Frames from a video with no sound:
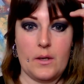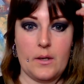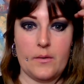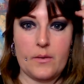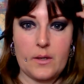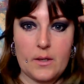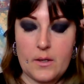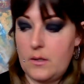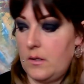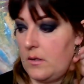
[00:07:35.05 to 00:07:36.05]
And
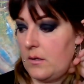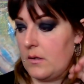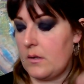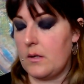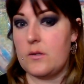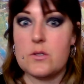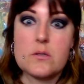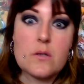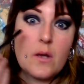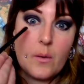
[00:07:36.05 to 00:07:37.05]
then you could
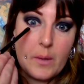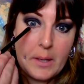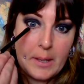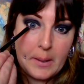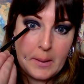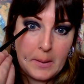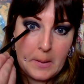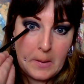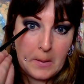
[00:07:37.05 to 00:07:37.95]
just go ahead